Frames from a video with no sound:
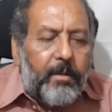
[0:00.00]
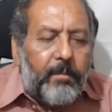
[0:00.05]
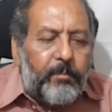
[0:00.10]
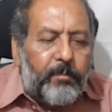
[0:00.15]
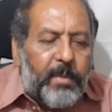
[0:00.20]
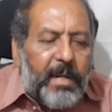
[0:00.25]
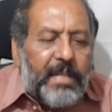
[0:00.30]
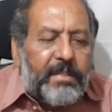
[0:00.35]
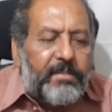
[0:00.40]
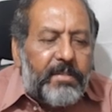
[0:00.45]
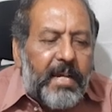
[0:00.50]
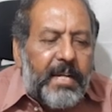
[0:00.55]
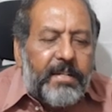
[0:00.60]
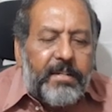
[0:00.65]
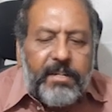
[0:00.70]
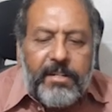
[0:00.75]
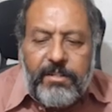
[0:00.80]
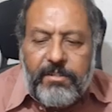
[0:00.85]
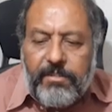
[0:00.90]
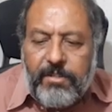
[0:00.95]
plus
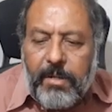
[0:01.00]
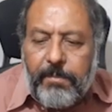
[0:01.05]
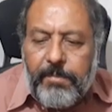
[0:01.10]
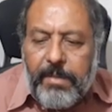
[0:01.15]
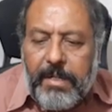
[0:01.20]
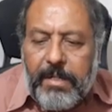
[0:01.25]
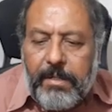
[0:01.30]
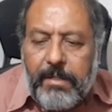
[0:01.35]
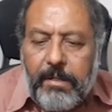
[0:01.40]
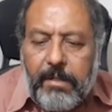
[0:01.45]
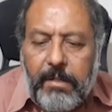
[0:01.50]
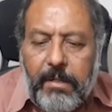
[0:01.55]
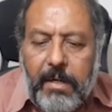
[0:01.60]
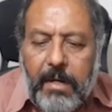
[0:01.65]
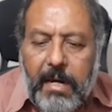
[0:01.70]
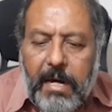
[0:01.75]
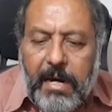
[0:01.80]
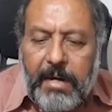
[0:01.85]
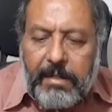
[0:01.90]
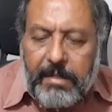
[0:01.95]
antihistamine
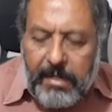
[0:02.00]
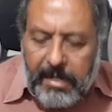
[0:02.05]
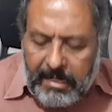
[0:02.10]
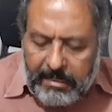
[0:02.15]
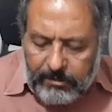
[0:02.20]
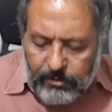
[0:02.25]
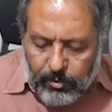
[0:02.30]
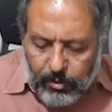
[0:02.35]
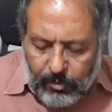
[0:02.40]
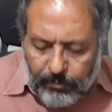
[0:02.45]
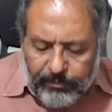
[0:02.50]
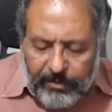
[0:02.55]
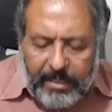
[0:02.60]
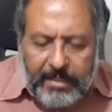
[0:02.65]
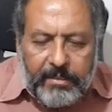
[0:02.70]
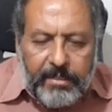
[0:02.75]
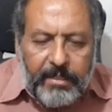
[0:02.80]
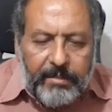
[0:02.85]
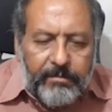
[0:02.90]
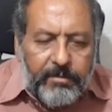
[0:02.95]
are also
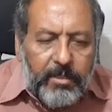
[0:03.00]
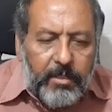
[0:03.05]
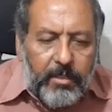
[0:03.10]
effective